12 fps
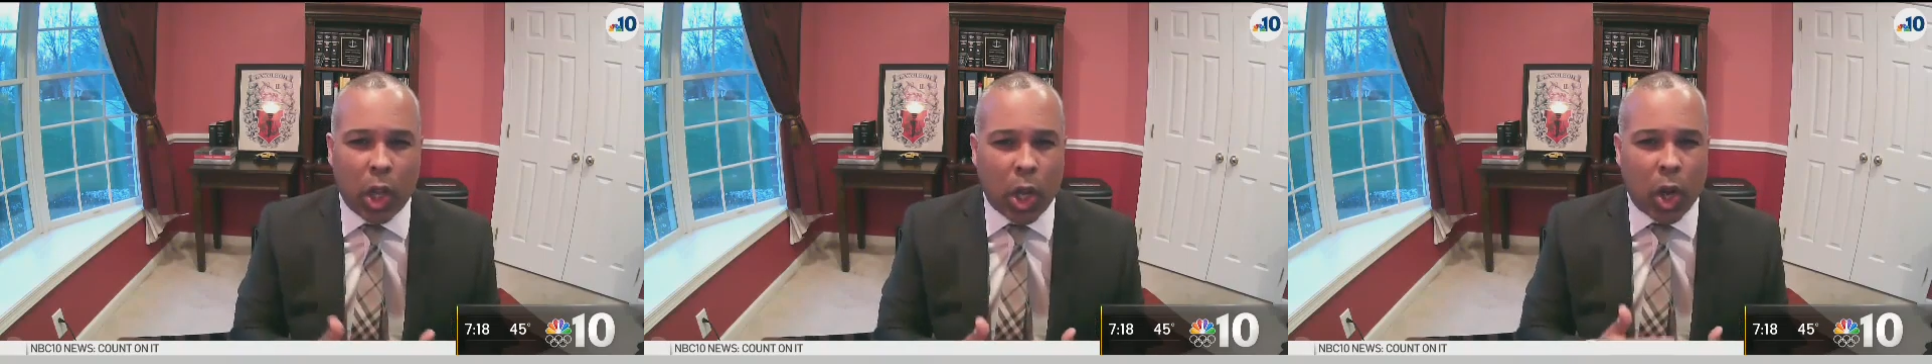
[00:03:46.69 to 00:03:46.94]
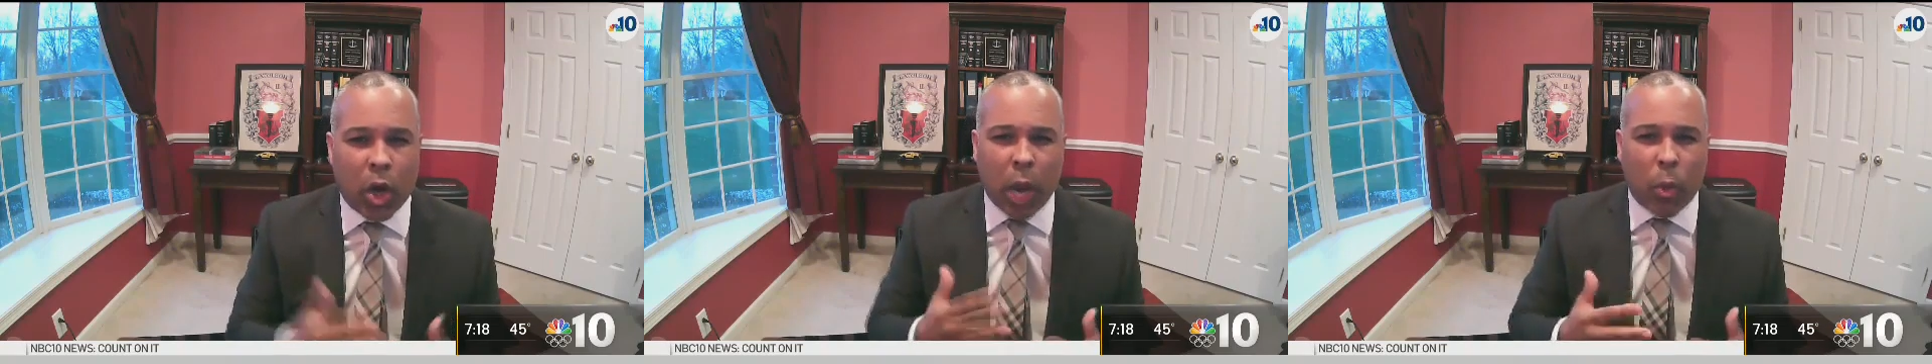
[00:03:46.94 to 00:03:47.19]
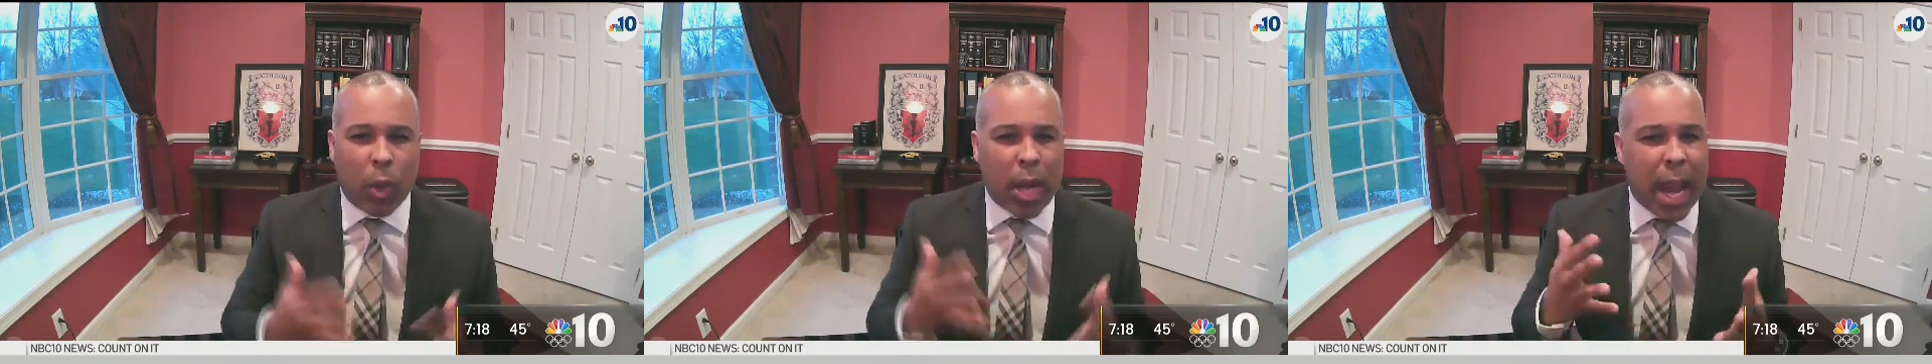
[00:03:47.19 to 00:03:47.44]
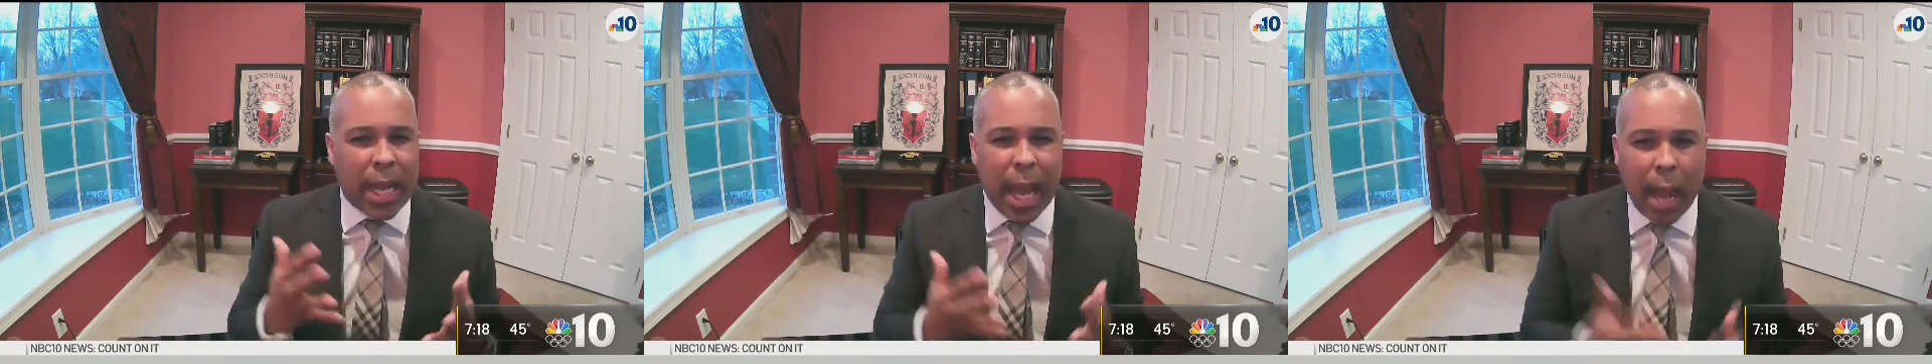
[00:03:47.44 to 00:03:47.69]
clear that
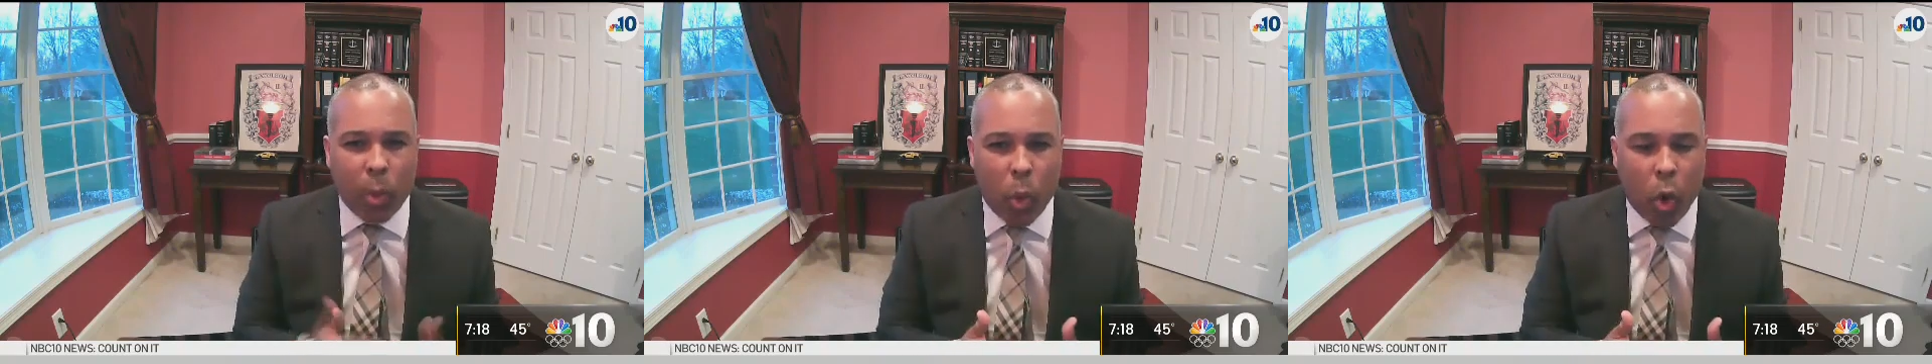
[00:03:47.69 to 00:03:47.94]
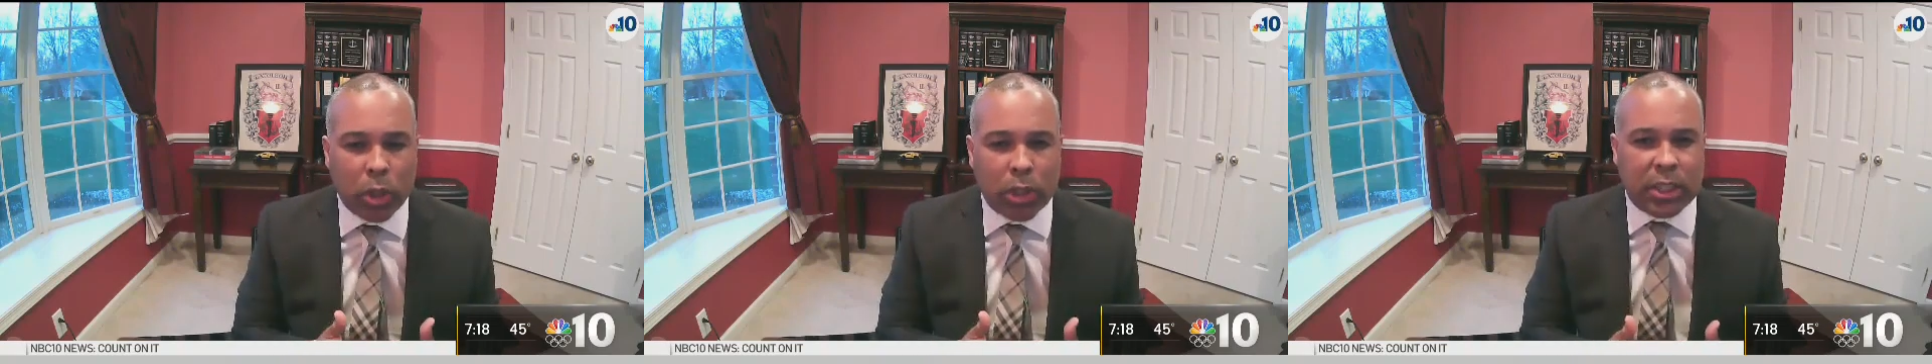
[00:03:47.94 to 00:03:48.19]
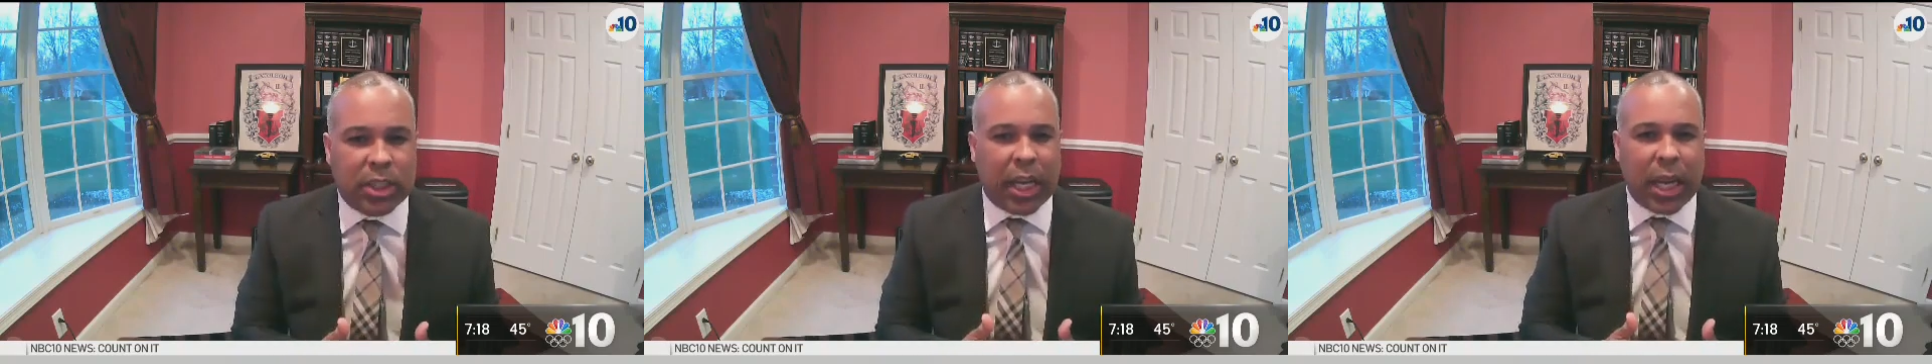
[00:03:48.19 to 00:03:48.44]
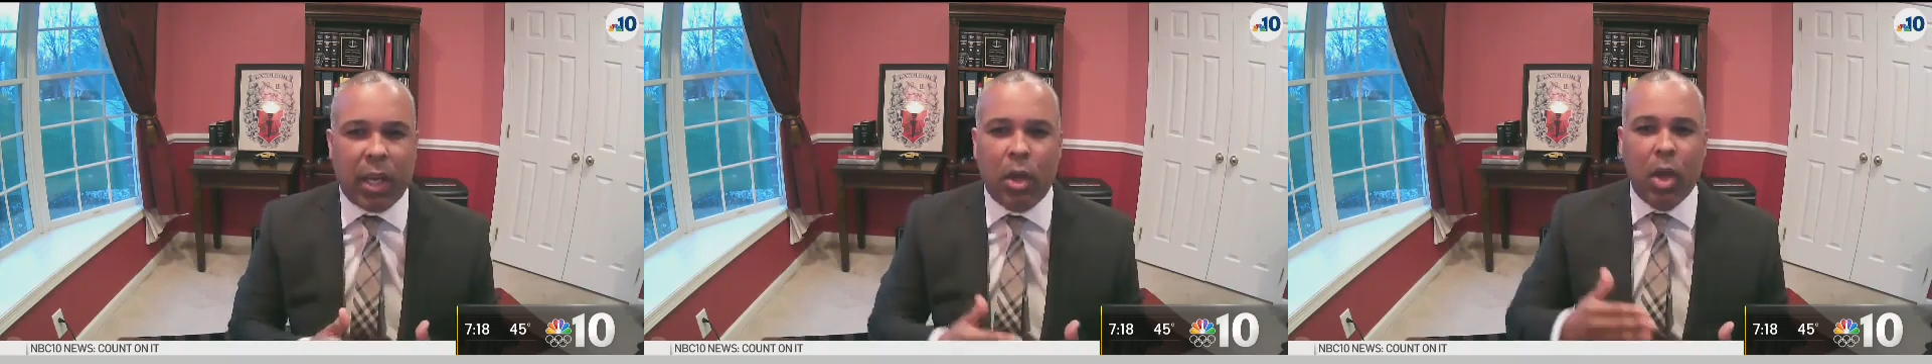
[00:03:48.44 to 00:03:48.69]
when they came on to
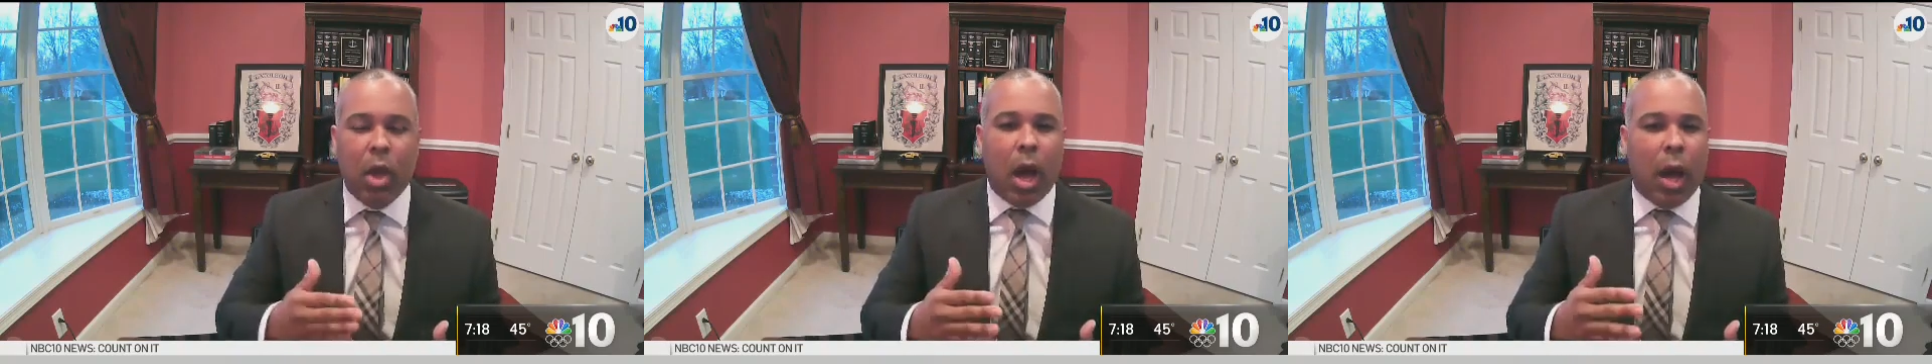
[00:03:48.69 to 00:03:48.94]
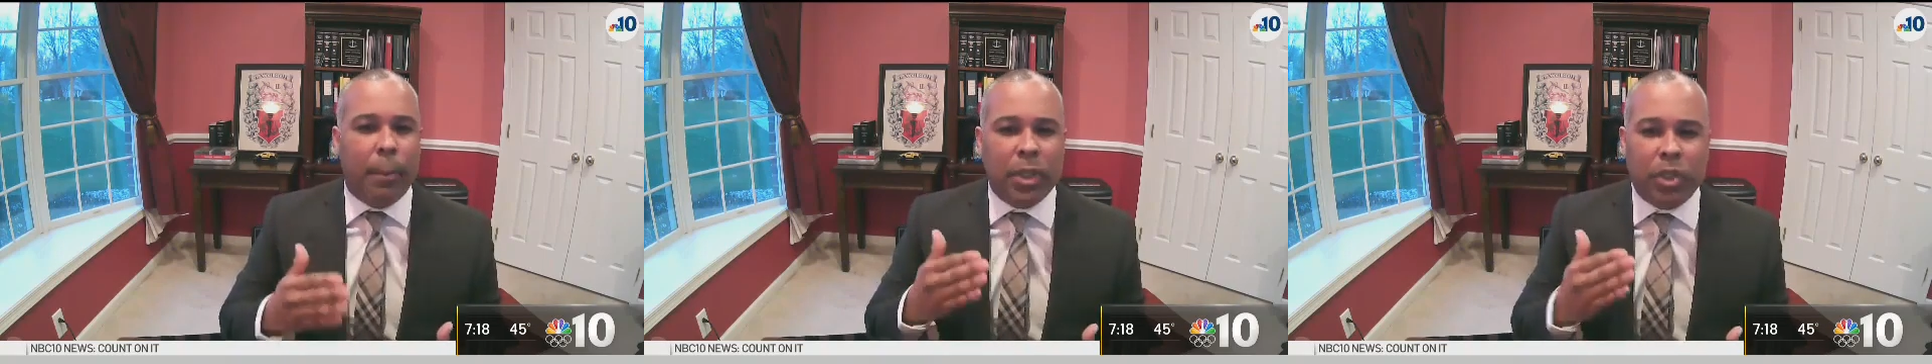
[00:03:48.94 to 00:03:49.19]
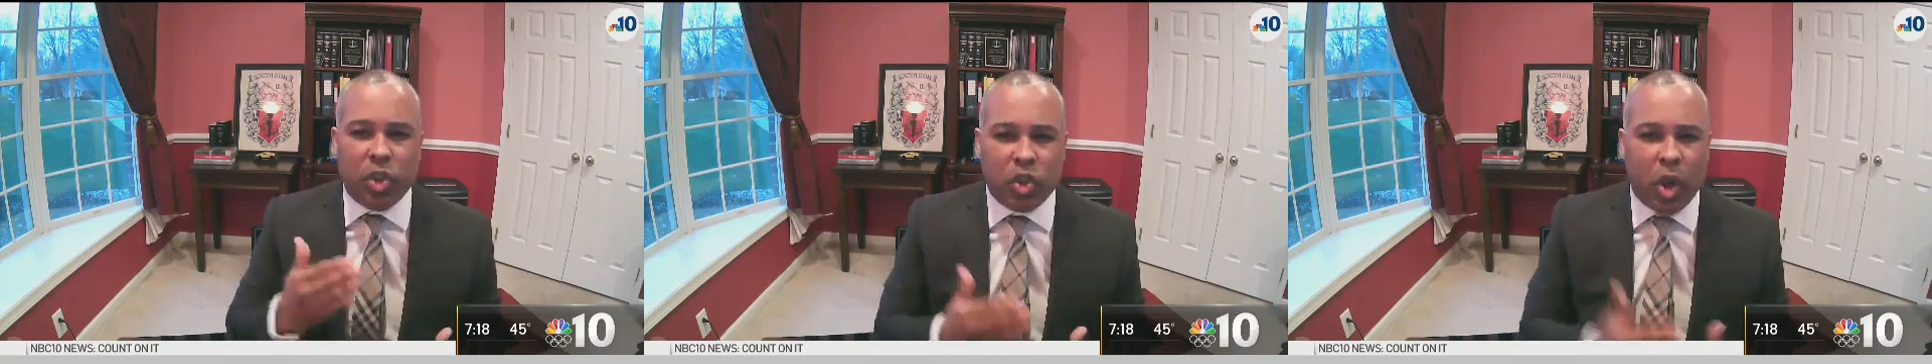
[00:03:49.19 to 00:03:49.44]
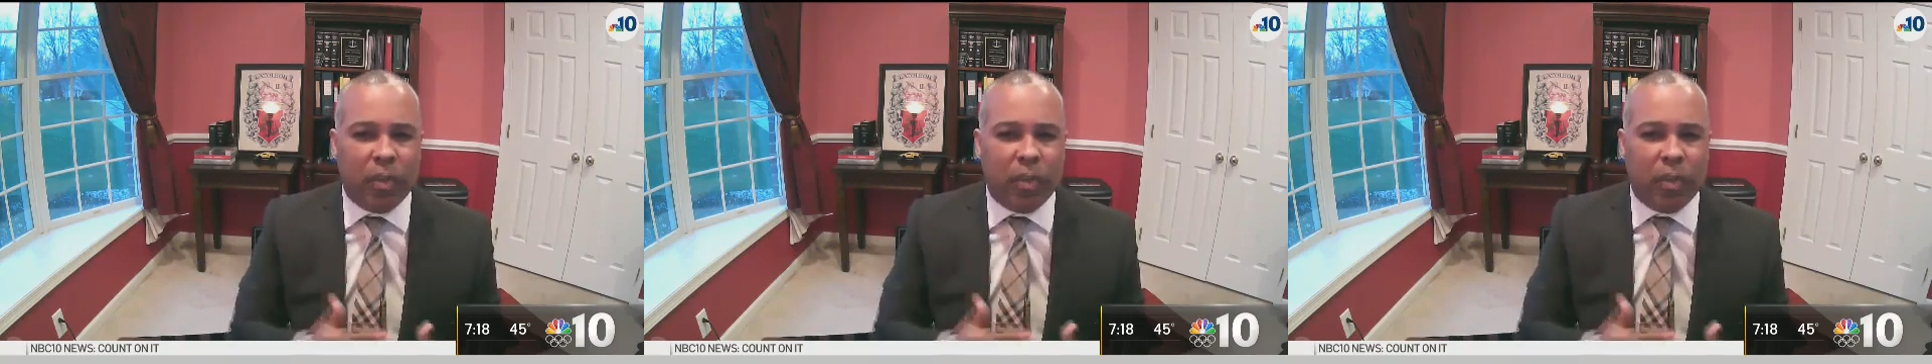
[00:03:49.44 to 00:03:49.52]
scene, Mr.